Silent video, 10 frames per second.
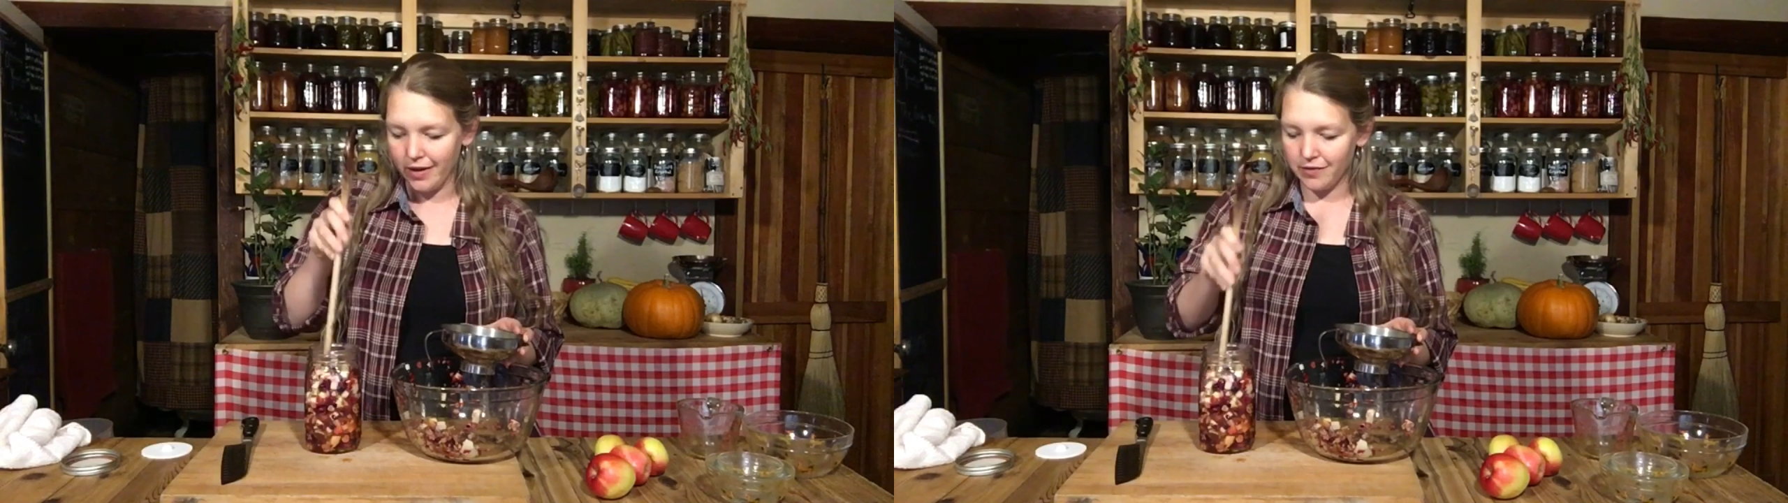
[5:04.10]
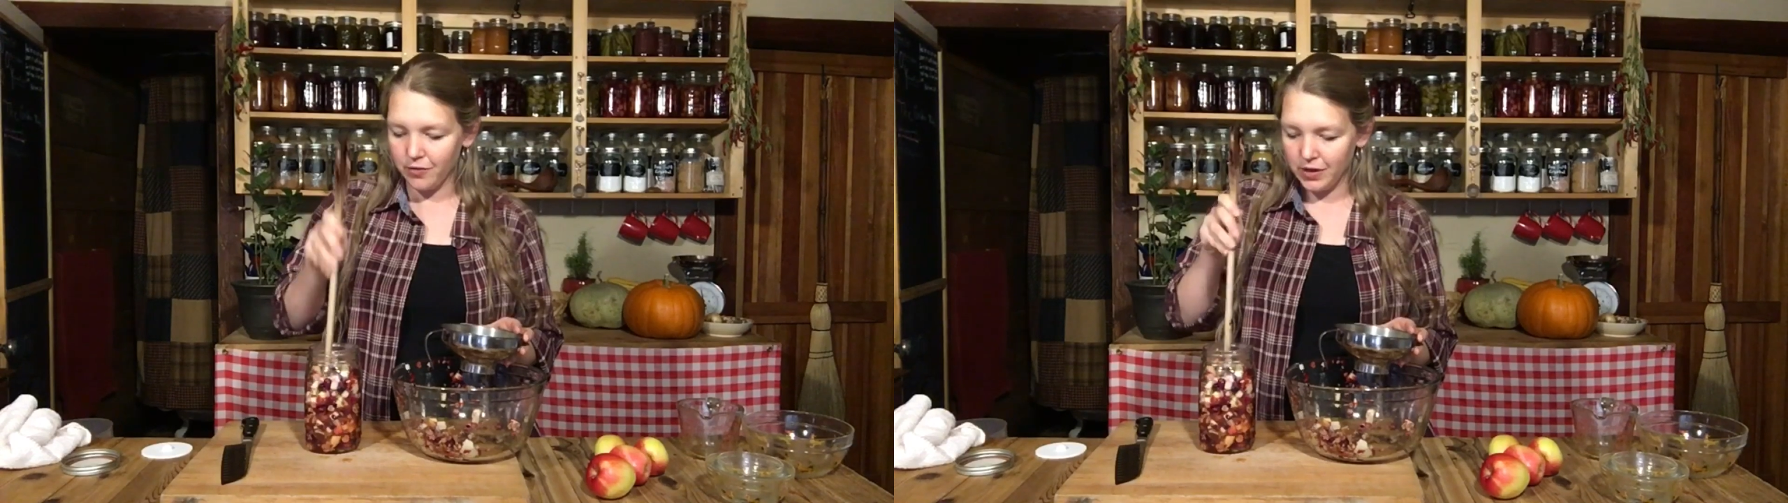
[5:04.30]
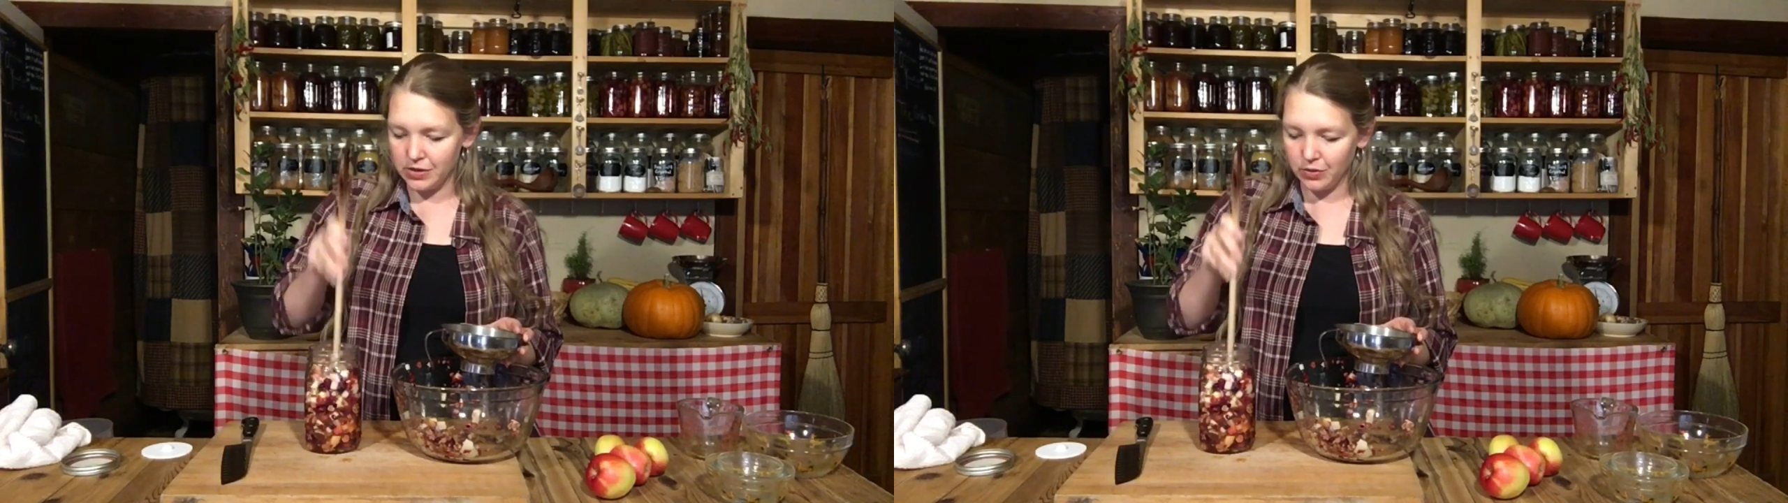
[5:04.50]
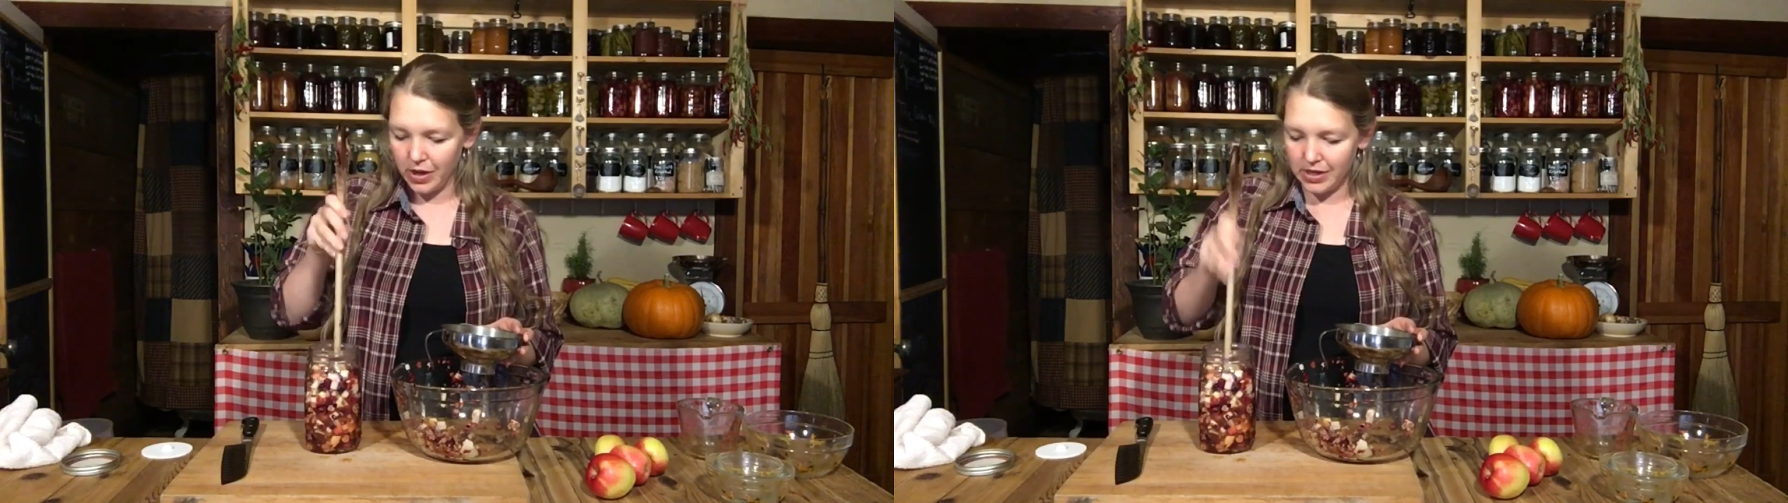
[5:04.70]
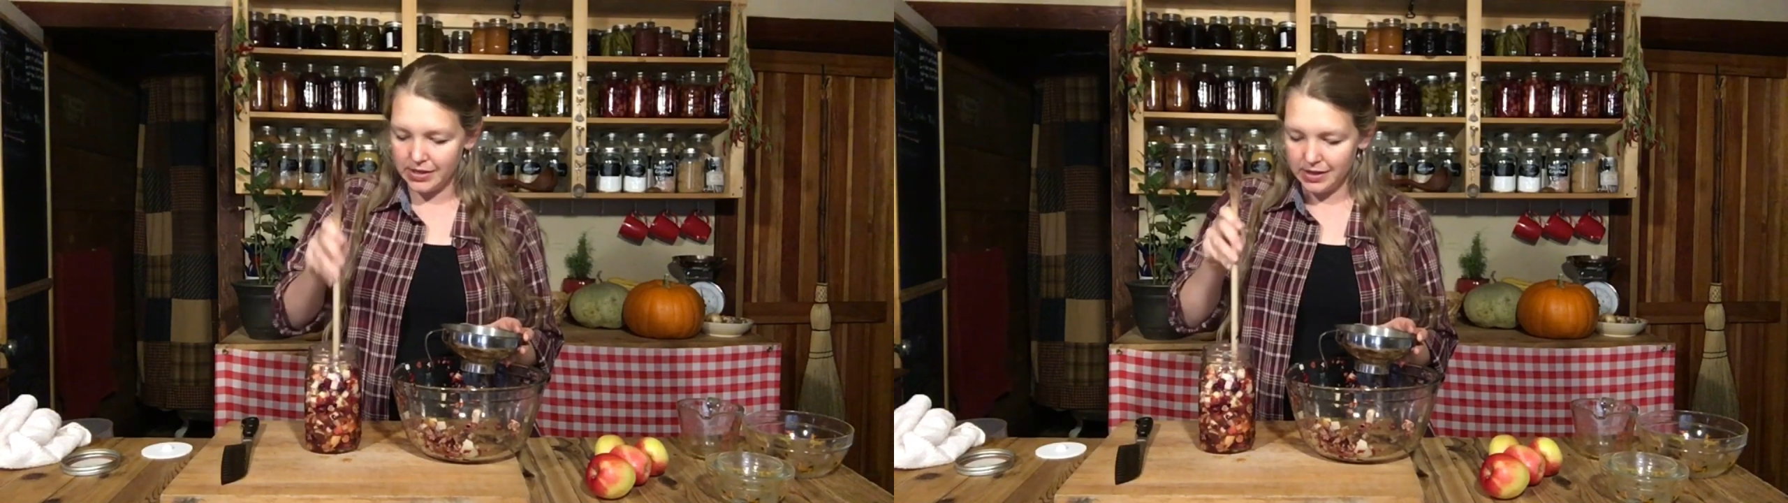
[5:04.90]
that fits
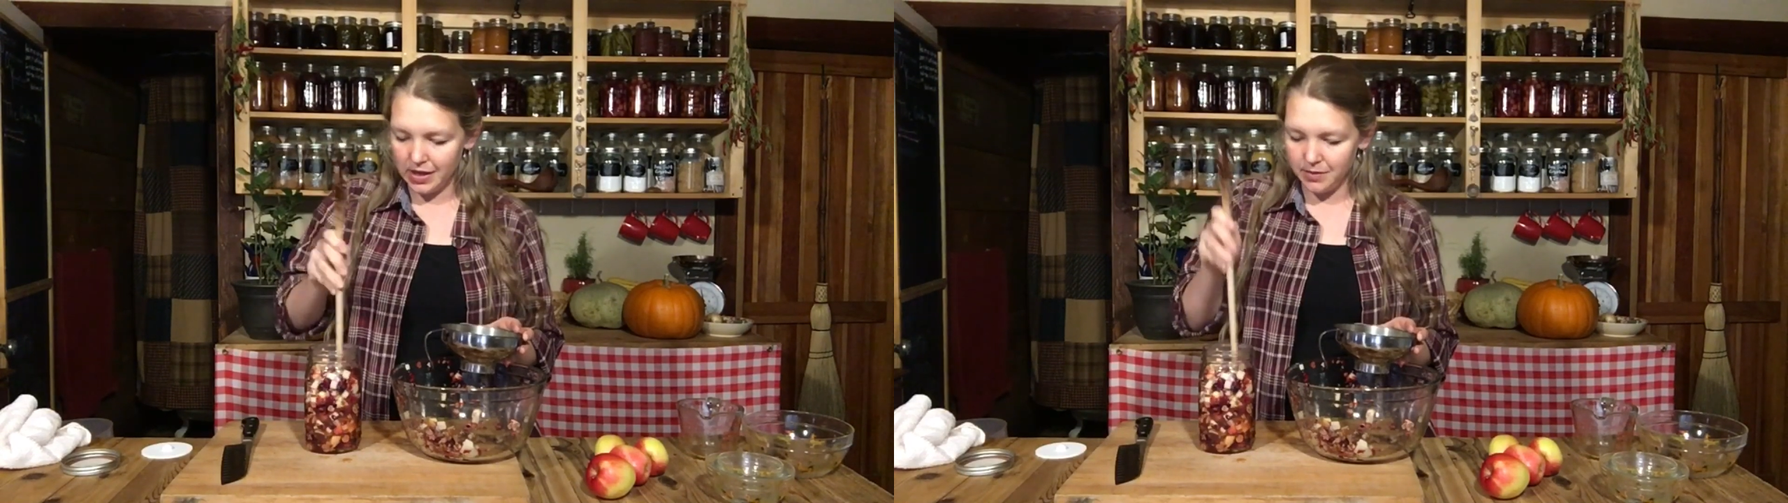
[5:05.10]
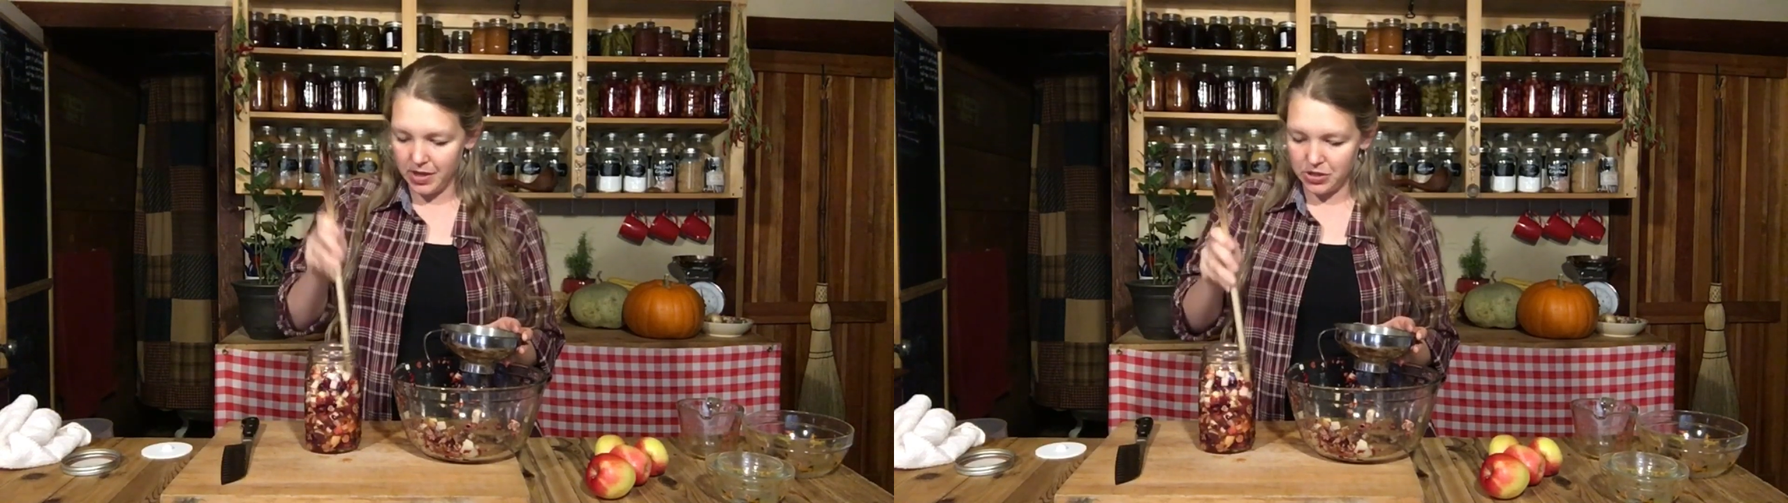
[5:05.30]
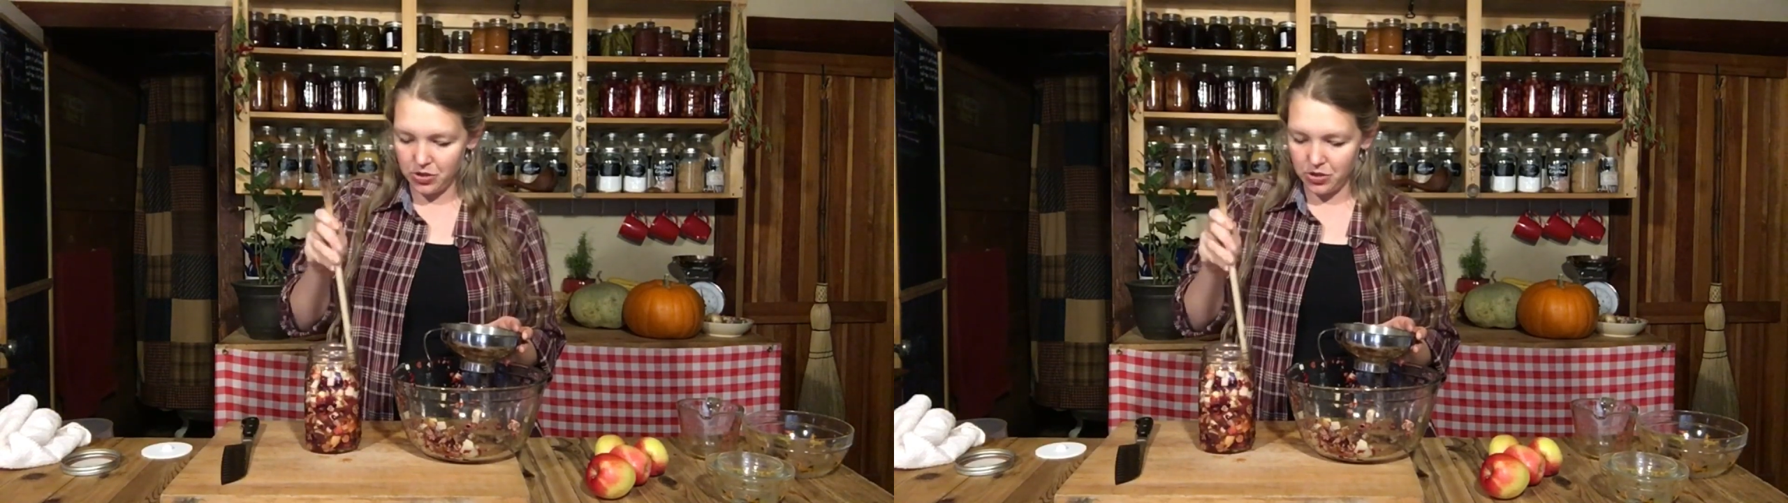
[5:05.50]
right inside my